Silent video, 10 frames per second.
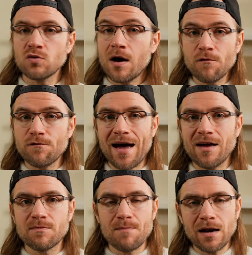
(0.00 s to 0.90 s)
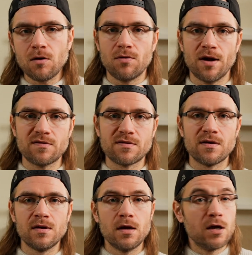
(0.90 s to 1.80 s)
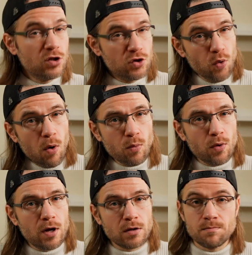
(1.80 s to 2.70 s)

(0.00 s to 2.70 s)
to how fast metal rusts. In your world,